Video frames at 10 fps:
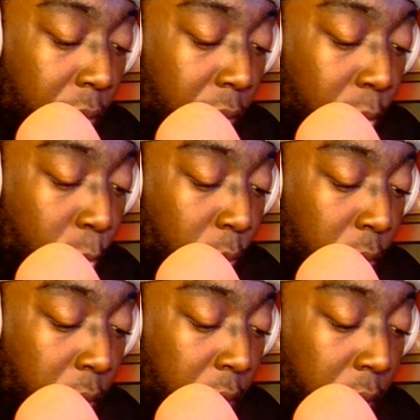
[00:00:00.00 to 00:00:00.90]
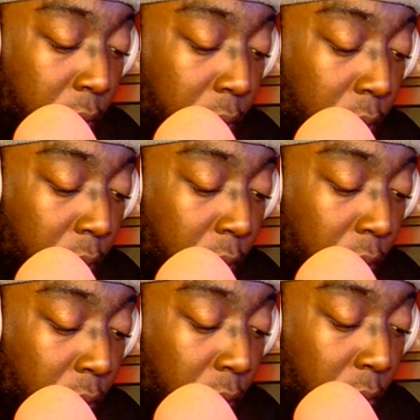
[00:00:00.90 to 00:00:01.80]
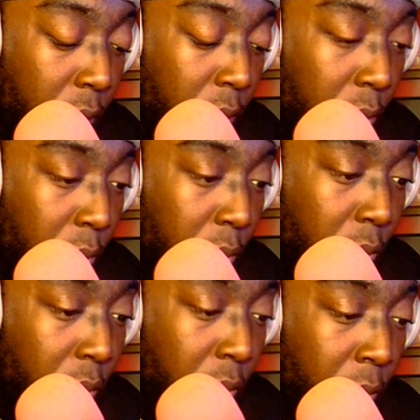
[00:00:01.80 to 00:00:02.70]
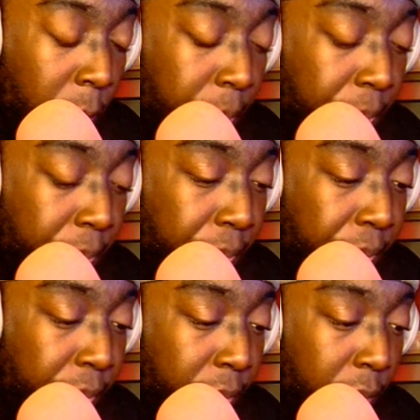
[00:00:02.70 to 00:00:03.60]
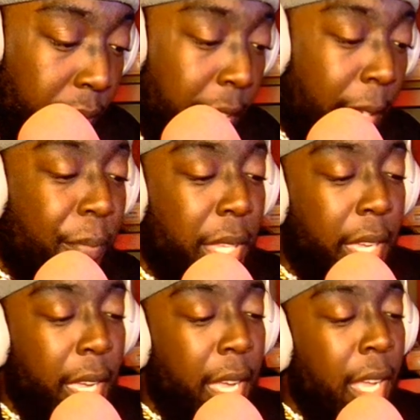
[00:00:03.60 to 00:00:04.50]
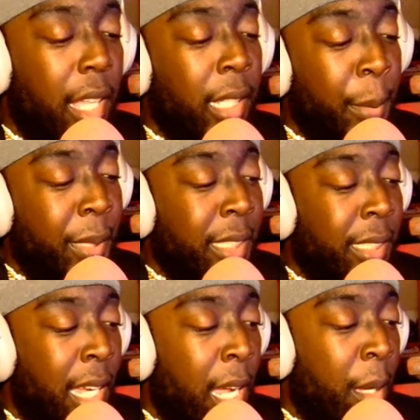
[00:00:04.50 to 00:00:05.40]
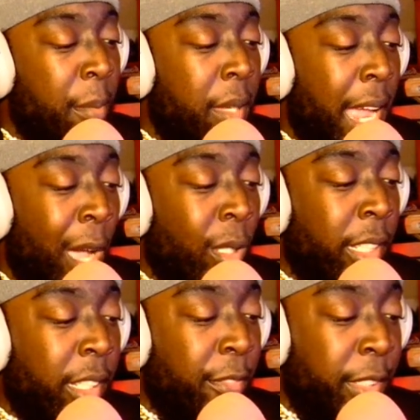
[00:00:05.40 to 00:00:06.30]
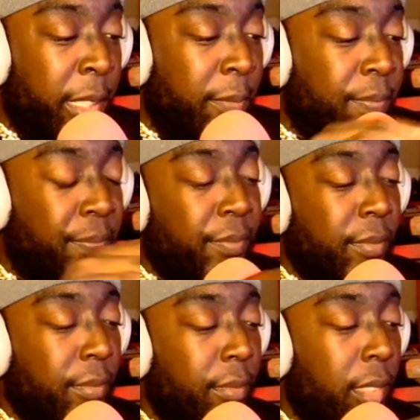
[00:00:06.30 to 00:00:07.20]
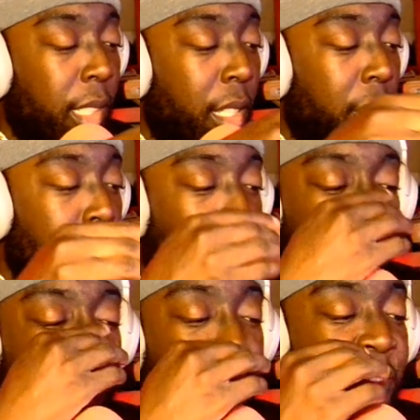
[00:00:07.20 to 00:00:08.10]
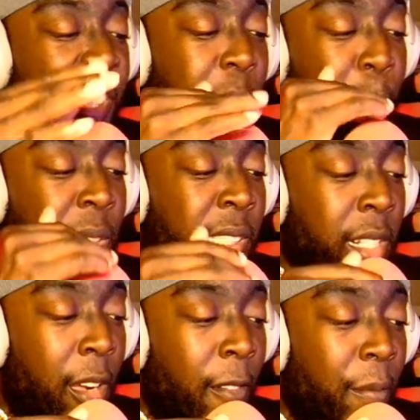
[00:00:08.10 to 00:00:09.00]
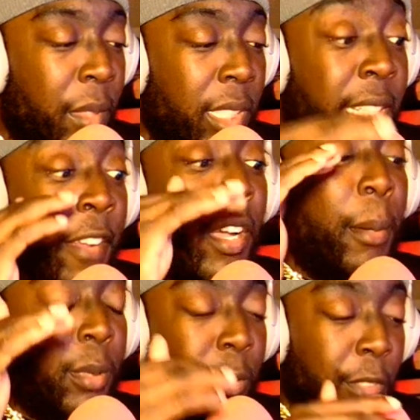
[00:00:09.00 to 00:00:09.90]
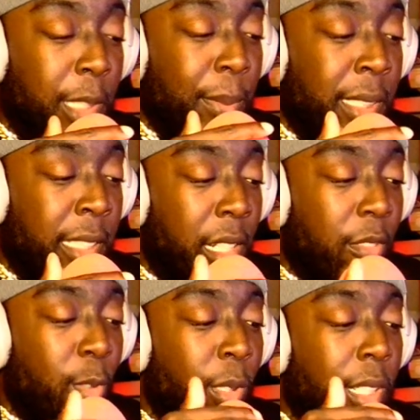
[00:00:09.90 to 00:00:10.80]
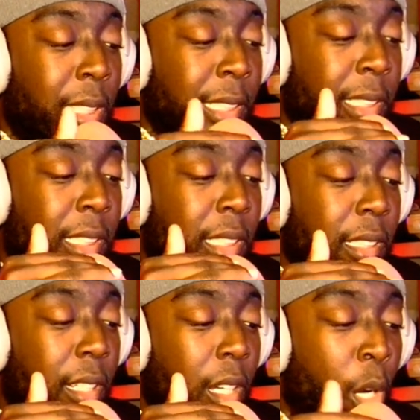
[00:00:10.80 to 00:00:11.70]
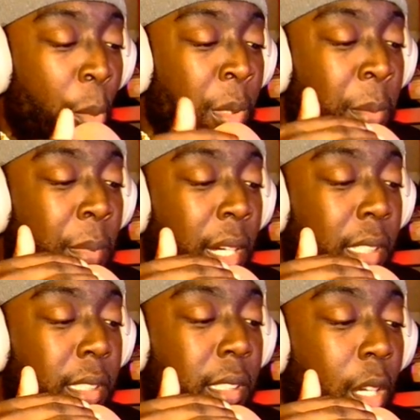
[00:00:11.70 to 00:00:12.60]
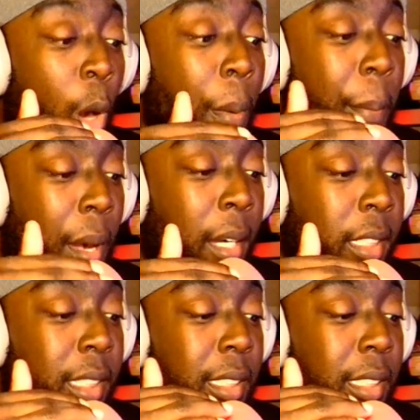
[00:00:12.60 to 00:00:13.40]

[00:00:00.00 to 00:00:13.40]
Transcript: what is yeah limited time outlet event 50% off save up to 50% off on clearance open the box open box